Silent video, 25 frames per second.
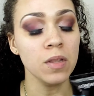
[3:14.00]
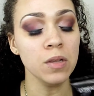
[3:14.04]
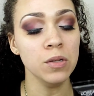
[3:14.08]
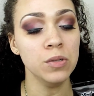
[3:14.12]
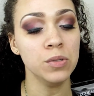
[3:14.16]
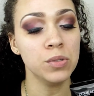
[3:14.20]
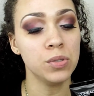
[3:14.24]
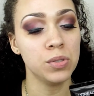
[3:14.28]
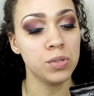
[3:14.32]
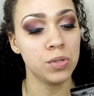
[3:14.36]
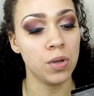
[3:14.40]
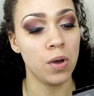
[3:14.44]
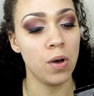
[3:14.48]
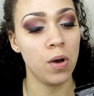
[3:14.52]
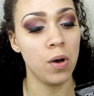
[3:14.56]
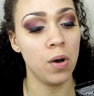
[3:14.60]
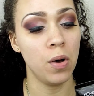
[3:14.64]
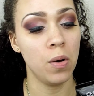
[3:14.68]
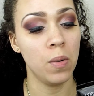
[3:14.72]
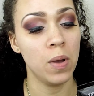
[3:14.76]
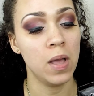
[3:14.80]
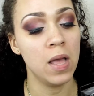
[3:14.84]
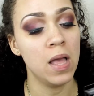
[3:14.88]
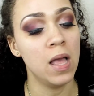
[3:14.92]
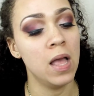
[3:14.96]

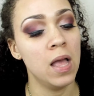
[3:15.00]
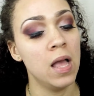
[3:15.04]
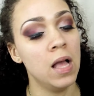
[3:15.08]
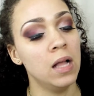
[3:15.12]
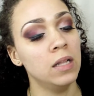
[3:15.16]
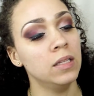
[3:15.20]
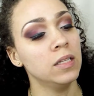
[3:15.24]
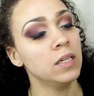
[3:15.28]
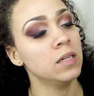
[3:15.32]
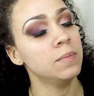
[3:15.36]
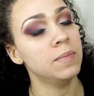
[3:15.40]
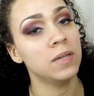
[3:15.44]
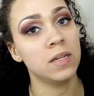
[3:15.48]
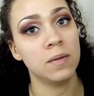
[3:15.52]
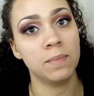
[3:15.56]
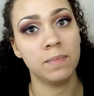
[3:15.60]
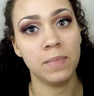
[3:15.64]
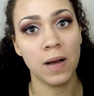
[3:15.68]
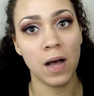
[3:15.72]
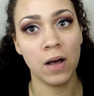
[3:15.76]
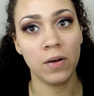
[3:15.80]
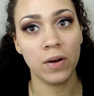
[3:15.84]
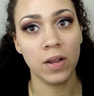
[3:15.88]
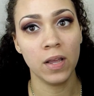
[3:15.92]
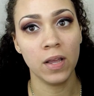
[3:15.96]
So a little bit
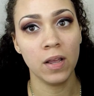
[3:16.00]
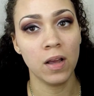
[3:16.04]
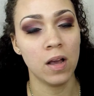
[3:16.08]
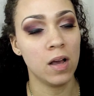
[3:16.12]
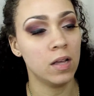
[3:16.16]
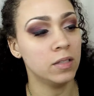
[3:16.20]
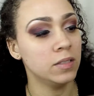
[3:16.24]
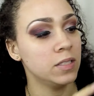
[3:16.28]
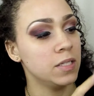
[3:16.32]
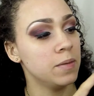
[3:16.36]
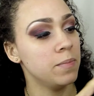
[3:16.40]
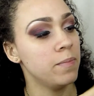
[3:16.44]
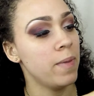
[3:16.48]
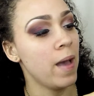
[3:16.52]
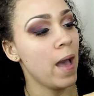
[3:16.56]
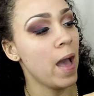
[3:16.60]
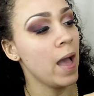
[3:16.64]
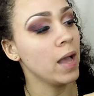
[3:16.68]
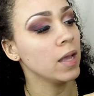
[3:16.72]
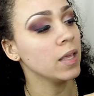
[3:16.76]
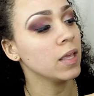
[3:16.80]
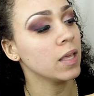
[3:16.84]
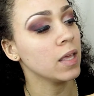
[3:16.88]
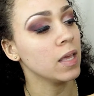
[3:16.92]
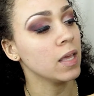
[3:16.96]
about it on the
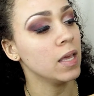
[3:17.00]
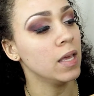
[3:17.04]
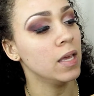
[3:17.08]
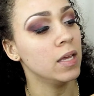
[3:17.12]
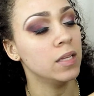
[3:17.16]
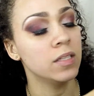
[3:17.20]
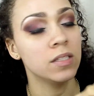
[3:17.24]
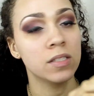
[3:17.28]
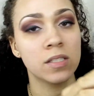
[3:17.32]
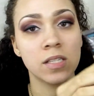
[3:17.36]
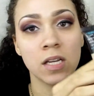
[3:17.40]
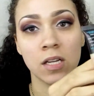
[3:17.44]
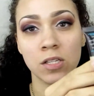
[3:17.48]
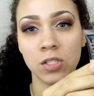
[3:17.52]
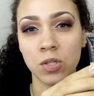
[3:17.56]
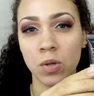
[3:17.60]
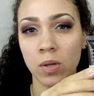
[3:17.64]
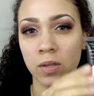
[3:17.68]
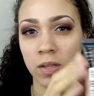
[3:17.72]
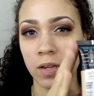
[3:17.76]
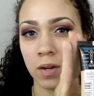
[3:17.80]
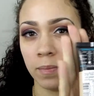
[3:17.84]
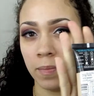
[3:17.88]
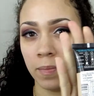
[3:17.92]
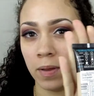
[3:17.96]
back. It tells you a
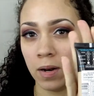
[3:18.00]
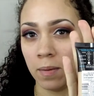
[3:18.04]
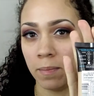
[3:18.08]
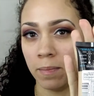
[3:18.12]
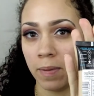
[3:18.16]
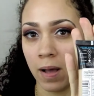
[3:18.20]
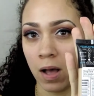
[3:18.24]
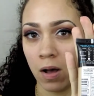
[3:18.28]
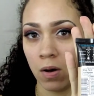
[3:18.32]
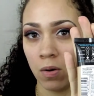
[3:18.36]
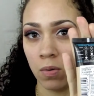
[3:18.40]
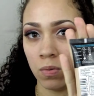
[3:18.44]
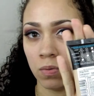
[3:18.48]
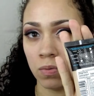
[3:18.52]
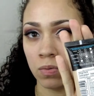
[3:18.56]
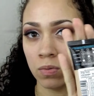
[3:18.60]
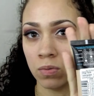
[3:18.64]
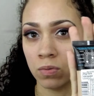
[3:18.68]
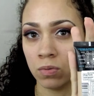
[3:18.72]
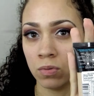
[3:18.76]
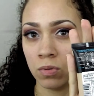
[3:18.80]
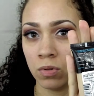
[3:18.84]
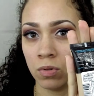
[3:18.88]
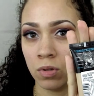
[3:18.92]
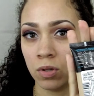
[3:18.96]
little bit about,
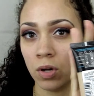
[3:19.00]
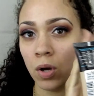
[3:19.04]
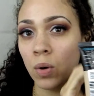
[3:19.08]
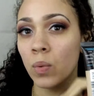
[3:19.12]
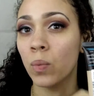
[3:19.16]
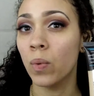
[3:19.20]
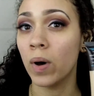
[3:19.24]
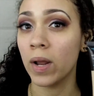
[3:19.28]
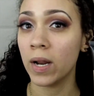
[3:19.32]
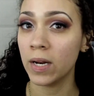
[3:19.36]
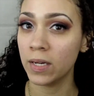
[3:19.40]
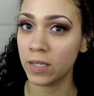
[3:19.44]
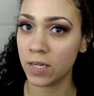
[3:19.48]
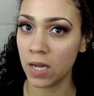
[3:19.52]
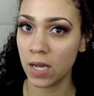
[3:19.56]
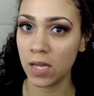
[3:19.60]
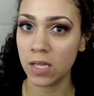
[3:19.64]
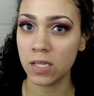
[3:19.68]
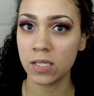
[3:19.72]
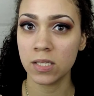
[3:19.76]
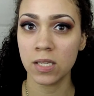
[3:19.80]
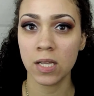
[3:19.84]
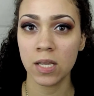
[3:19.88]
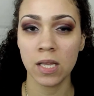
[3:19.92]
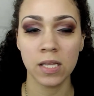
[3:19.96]
you know, what it
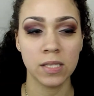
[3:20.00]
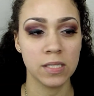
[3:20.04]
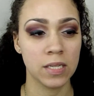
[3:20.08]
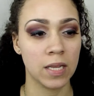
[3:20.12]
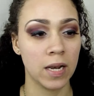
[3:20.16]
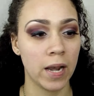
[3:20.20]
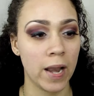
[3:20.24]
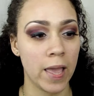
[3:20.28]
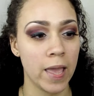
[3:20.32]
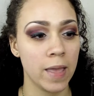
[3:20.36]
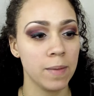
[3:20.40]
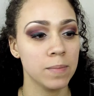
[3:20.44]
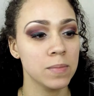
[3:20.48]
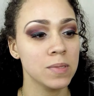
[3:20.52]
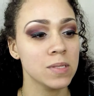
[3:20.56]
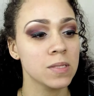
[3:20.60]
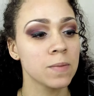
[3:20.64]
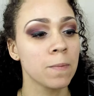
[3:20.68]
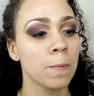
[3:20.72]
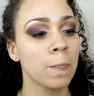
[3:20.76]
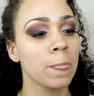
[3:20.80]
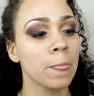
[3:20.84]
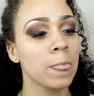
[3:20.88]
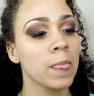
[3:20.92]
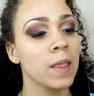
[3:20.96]
does, its claims.
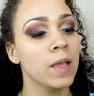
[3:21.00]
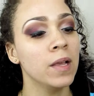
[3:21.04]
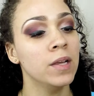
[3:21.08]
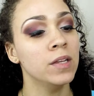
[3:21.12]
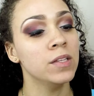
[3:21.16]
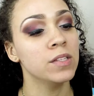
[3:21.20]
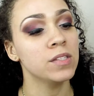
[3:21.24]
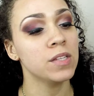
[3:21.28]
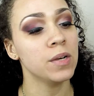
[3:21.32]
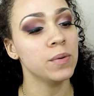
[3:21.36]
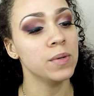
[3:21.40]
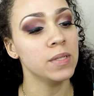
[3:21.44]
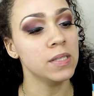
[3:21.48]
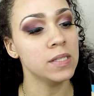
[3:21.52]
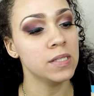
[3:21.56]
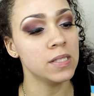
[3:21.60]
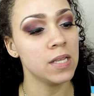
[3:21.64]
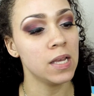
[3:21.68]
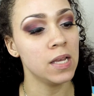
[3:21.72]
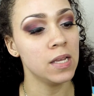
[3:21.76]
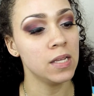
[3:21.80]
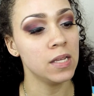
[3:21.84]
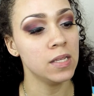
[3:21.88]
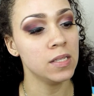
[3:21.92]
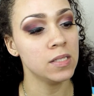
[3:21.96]
So it
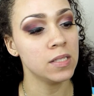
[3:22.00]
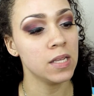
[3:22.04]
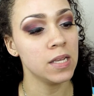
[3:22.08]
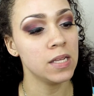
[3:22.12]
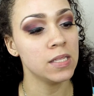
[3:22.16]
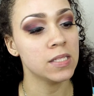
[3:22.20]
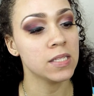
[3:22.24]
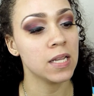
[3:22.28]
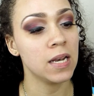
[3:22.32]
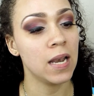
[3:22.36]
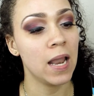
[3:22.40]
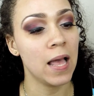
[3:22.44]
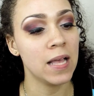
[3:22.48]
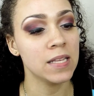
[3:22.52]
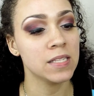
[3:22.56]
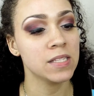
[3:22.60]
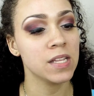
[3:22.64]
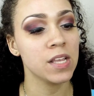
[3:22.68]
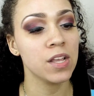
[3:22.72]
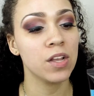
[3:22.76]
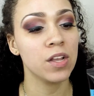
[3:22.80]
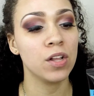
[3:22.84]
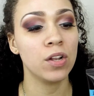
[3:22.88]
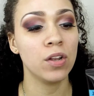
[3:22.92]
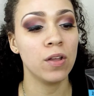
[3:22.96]
says it's
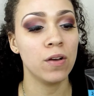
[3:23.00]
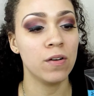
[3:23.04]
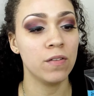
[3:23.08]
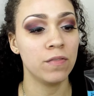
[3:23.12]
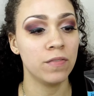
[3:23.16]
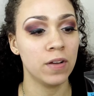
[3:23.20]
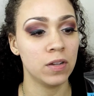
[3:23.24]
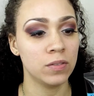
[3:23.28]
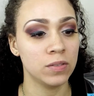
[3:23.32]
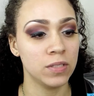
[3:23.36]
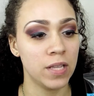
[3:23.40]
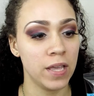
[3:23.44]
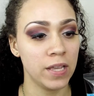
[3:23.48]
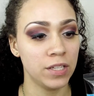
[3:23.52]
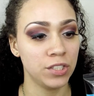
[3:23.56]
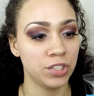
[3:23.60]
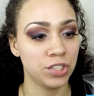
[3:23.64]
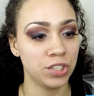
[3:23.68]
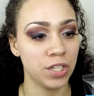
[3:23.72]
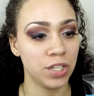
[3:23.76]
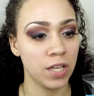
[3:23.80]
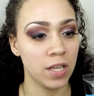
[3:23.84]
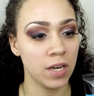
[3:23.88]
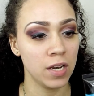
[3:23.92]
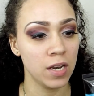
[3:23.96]
lasting glow
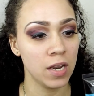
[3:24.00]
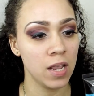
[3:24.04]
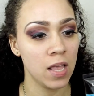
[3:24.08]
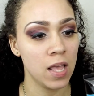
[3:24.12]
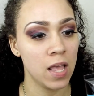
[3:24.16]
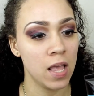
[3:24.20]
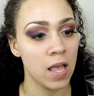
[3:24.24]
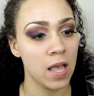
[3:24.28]
foundation.